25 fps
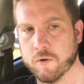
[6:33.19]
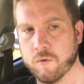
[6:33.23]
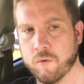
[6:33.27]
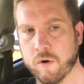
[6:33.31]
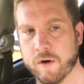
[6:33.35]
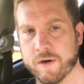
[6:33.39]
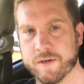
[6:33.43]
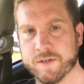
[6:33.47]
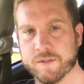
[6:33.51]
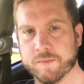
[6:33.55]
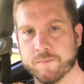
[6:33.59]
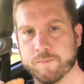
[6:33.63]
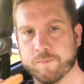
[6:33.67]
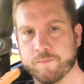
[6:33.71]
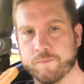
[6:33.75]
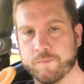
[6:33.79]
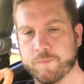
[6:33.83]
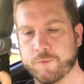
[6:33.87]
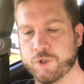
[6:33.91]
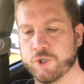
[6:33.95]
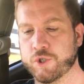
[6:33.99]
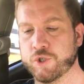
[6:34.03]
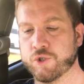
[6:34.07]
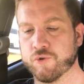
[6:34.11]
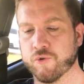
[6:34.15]
quite as
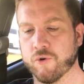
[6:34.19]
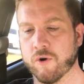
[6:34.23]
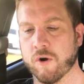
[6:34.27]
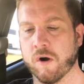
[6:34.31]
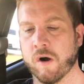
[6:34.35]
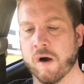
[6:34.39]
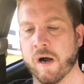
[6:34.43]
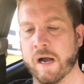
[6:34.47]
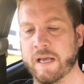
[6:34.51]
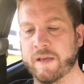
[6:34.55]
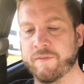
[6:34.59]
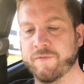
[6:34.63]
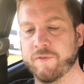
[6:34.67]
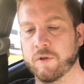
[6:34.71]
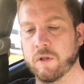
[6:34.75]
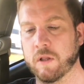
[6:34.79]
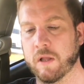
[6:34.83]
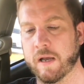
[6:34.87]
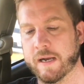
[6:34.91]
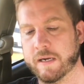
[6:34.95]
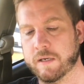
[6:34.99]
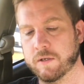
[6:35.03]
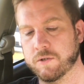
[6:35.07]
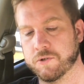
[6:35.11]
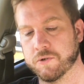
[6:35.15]
dry. If you
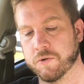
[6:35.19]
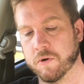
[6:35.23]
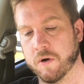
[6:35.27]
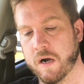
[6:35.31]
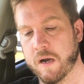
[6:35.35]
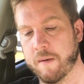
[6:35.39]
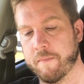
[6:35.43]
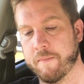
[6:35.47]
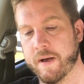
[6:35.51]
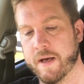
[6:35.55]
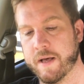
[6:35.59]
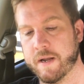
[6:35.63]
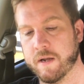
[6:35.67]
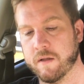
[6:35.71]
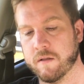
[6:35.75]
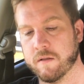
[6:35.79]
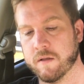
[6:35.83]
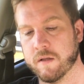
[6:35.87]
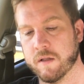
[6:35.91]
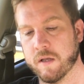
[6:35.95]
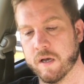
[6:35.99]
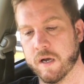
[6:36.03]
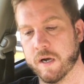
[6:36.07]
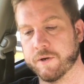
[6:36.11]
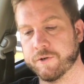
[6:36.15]
like a dry batter,
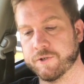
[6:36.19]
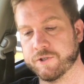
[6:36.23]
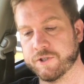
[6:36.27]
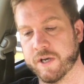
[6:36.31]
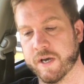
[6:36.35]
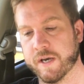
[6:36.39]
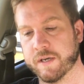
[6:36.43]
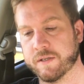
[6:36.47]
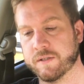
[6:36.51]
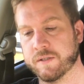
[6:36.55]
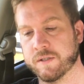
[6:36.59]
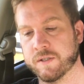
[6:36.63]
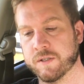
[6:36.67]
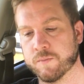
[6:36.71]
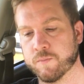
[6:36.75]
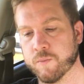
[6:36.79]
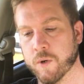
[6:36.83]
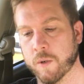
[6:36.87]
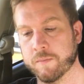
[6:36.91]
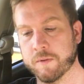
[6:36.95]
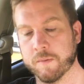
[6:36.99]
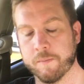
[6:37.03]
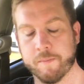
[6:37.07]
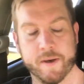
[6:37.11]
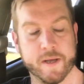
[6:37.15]
then the Hungry Jack's is
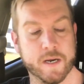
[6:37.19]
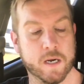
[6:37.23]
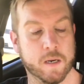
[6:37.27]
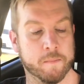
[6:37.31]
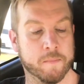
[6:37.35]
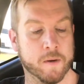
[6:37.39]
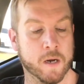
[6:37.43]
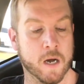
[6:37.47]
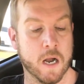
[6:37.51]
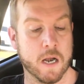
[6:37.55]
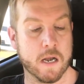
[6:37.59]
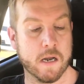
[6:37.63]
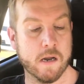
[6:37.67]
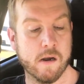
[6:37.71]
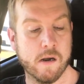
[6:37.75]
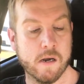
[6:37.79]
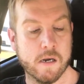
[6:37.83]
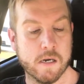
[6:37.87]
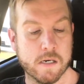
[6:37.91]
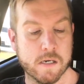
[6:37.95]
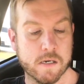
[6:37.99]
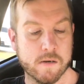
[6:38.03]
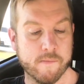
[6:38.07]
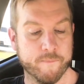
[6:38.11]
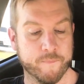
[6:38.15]
probably better, but
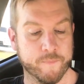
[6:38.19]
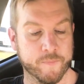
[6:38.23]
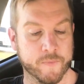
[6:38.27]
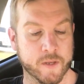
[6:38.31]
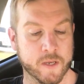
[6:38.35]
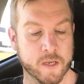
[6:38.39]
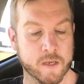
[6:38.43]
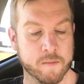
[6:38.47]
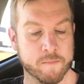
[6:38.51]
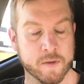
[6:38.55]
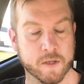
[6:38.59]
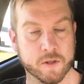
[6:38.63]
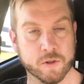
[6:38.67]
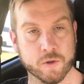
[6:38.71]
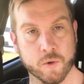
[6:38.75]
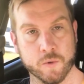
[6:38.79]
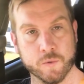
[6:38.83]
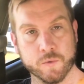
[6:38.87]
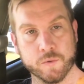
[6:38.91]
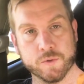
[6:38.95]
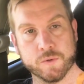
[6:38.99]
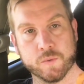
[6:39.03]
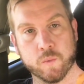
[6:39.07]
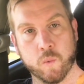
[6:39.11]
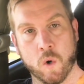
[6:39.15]
the
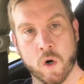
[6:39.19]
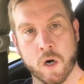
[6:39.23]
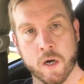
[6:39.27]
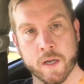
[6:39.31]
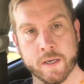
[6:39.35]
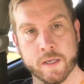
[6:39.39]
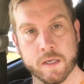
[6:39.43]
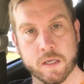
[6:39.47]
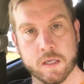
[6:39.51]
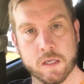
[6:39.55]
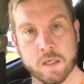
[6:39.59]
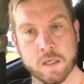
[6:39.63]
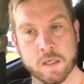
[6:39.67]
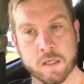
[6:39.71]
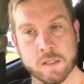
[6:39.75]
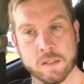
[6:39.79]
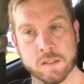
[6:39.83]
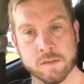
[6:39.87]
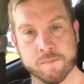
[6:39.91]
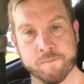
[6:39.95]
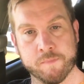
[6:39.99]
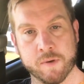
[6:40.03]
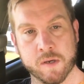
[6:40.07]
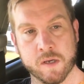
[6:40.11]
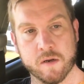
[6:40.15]
McDonald's one is
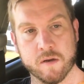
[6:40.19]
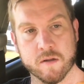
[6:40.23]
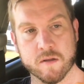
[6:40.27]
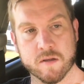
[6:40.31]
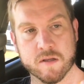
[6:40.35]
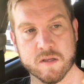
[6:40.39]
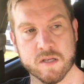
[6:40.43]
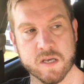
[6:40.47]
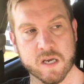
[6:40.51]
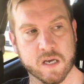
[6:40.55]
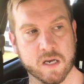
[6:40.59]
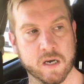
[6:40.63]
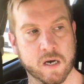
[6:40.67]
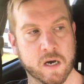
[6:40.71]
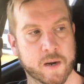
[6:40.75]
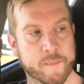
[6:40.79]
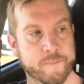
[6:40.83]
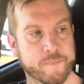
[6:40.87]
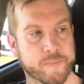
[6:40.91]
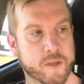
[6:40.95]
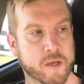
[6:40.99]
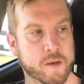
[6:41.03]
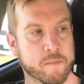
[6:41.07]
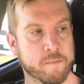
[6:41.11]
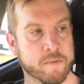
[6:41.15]
a bit thicker,
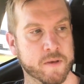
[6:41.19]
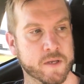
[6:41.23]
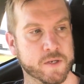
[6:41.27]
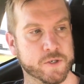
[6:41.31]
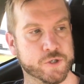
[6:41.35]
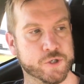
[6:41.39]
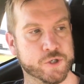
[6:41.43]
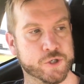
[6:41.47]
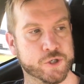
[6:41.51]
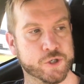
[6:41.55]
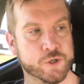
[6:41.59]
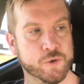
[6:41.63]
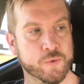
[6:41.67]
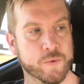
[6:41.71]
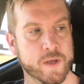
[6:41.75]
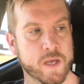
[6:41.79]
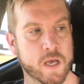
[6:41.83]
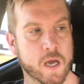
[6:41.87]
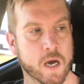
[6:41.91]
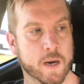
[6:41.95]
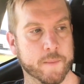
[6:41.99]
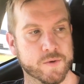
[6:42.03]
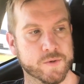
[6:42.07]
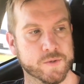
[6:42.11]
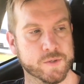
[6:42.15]
a bit
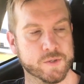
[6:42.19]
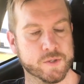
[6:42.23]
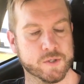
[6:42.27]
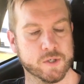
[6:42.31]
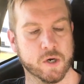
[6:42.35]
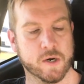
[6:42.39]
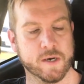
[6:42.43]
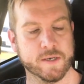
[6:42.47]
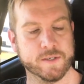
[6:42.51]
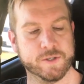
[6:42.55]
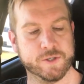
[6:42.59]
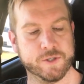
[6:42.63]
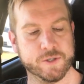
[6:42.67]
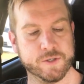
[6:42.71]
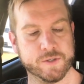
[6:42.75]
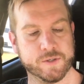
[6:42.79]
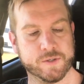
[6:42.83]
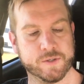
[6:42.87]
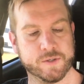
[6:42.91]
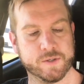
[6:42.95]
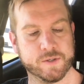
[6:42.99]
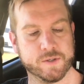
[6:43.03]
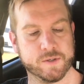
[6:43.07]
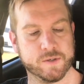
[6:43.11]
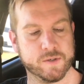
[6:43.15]
chewier. So I
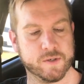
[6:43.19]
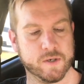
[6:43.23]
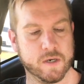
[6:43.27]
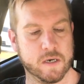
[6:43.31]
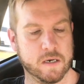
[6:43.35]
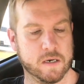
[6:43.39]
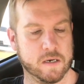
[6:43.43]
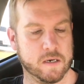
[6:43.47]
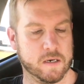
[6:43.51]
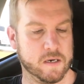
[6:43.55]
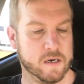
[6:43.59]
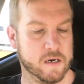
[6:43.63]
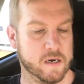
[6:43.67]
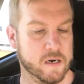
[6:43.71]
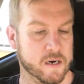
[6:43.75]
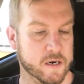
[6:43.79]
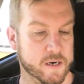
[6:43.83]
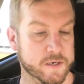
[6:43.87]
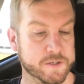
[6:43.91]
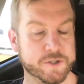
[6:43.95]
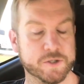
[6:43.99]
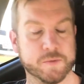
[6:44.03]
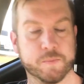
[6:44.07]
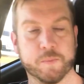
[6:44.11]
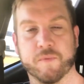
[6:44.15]
just
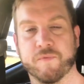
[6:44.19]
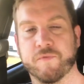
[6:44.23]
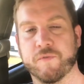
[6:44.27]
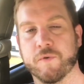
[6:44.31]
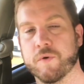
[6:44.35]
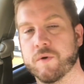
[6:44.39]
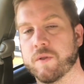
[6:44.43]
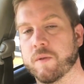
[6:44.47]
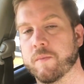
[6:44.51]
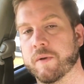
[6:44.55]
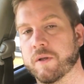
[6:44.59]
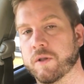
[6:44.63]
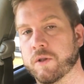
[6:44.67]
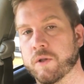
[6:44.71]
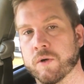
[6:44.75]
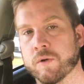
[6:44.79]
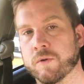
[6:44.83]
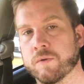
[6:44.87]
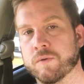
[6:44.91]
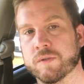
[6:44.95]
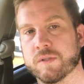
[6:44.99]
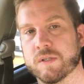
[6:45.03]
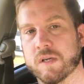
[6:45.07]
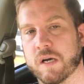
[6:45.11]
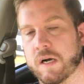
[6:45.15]
prefer the
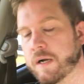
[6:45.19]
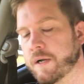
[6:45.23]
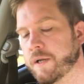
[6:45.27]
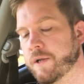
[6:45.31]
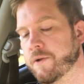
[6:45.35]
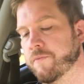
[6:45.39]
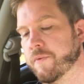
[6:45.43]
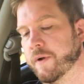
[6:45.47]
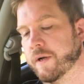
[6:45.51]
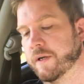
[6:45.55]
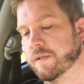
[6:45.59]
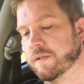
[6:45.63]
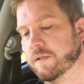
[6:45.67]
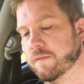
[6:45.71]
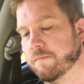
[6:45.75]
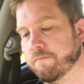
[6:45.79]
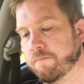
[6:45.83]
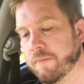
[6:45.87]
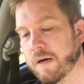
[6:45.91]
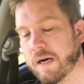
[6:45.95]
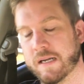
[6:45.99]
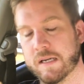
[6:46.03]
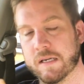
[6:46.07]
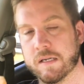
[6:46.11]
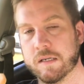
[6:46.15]
McDonald's onion rings,
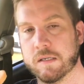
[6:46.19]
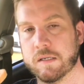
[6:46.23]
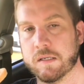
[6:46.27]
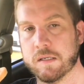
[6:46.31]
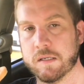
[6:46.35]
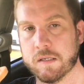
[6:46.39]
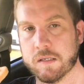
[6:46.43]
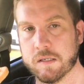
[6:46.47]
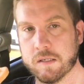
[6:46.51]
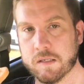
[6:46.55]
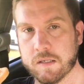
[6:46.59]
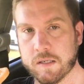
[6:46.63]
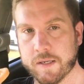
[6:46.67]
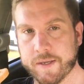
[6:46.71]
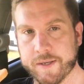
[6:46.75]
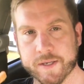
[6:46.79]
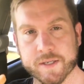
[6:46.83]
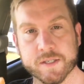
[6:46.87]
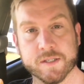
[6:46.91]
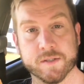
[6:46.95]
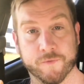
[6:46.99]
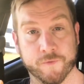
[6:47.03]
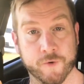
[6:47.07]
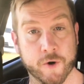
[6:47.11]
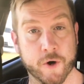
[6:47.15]
but it
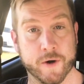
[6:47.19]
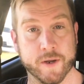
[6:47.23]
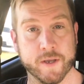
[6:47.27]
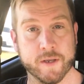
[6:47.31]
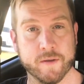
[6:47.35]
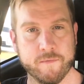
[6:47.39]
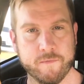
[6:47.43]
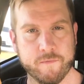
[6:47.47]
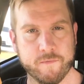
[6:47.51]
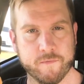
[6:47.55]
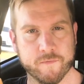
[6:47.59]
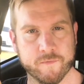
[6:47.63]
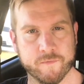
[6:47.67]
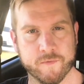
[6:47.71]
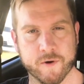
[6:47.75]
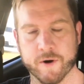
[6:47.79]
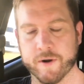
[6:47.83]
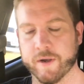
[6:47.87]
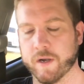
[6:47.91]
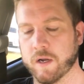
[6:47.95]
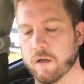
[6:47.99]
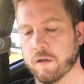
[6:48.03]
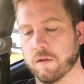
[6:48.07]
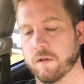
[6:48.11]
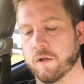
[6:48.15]
is a very,
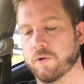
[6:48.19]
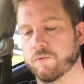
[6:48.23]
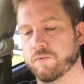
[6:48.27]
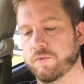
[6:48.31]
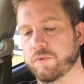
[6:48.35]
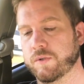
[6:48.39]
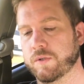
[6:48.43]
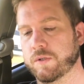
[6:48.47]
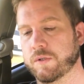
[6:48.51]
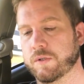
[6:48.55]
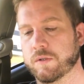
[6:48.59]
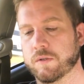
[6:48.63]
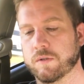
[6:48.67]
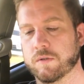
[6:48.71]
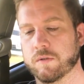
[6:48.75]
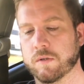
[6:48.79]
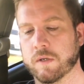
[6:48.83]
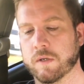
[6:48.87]
very close